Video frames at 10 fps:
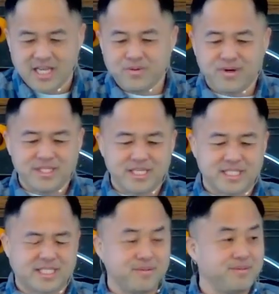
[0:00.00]
He wants
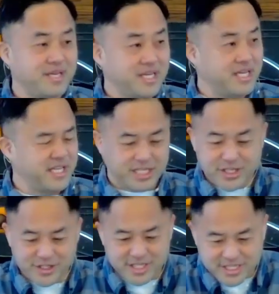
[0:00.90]
us to be
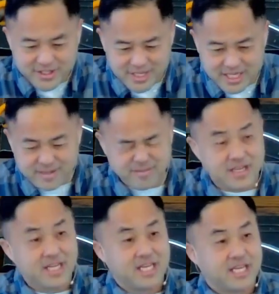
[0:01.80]
yielded to Him.
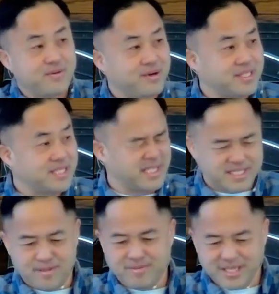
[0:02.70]
He wants
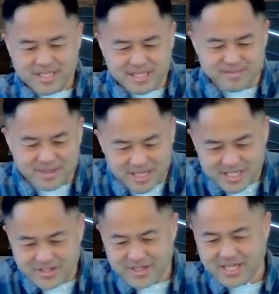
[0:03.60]
us to be
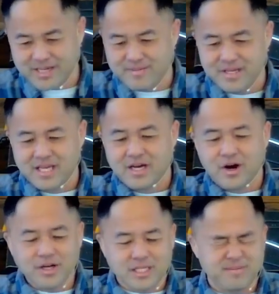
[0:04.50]
submitted to Him.
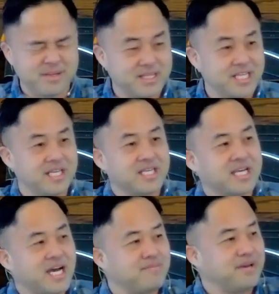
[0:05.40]
Ultimately,
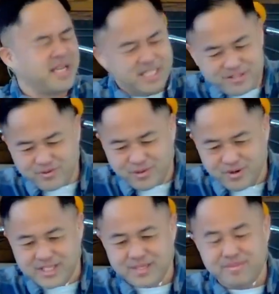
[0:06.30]
God made us for
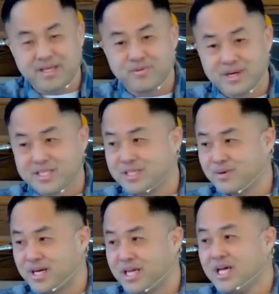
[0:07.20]
worship, and He wants
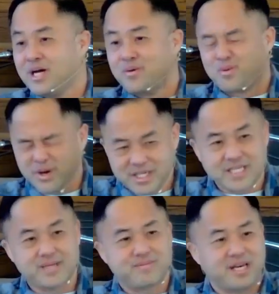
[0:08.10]
what?
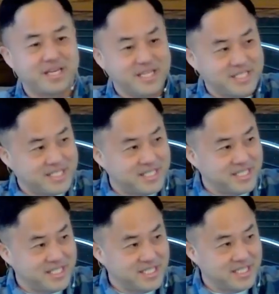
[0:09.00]
Worship that is
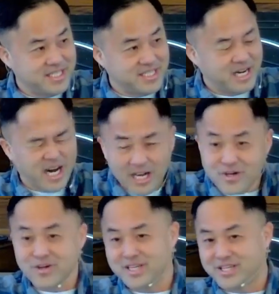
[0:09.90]

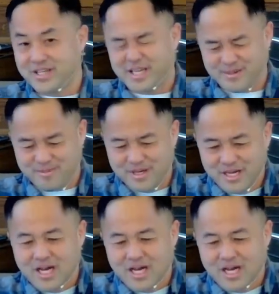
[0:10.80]
honoring to Him.